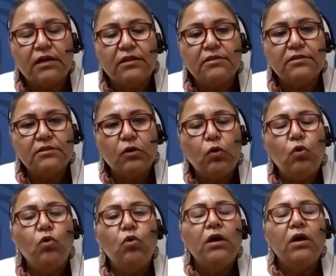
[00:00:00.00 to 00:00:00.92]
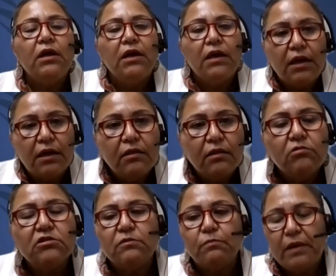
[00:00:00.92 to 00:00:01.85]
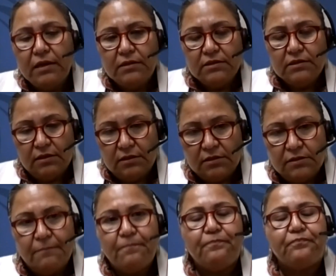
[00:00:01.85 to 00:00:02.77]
And so in those spaces,